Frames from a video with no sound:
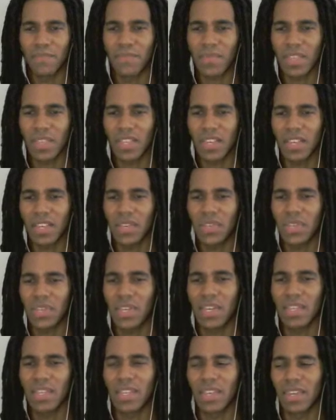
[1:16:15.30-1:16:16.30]
Like I
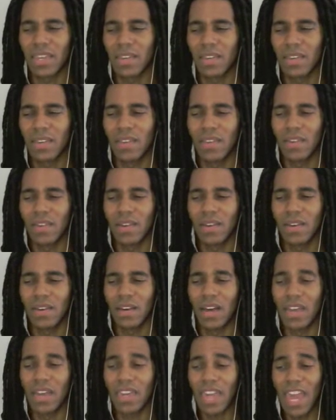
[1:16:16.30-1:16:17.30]
said, like,
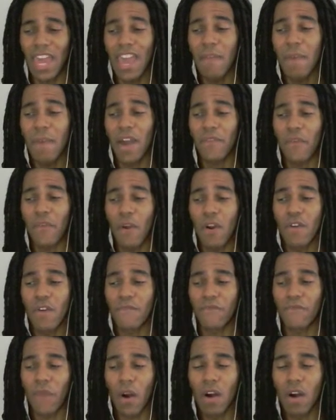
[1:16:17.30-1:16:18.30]
a game I've heard
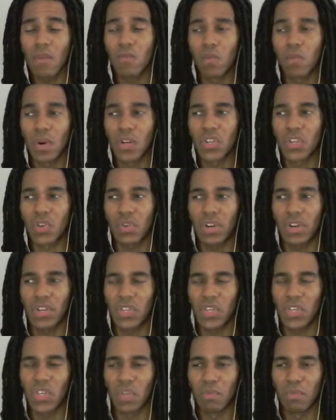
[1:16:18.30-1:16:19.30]
far worse
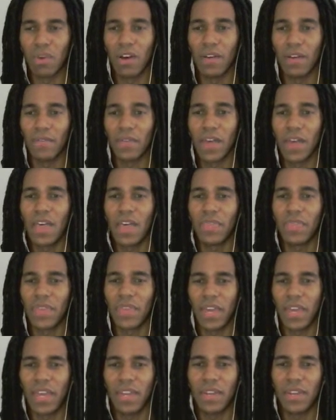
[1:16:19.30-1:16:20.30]
criticism of
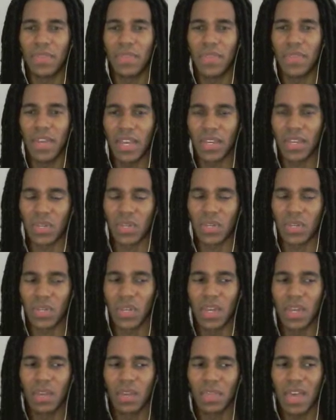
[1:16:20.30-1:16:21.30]
than this.
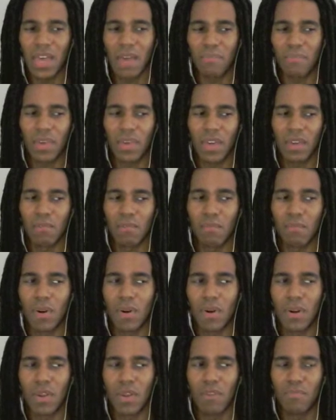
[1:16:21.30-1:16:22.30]
That being
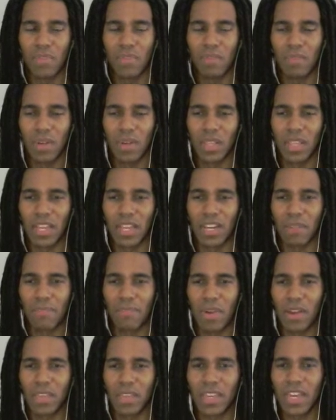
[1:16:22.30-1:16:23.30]
Mario Pinball Land
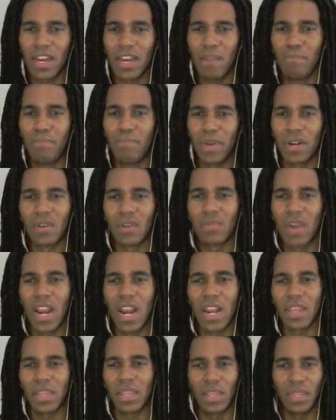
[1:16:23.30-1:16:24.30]
apparently got a better
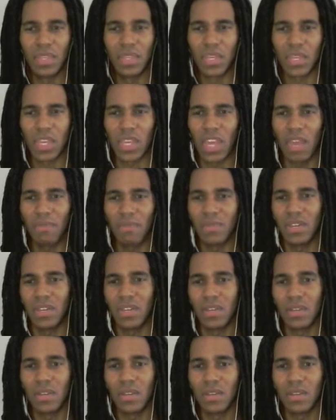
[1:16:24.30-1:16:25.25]
rating than this game did.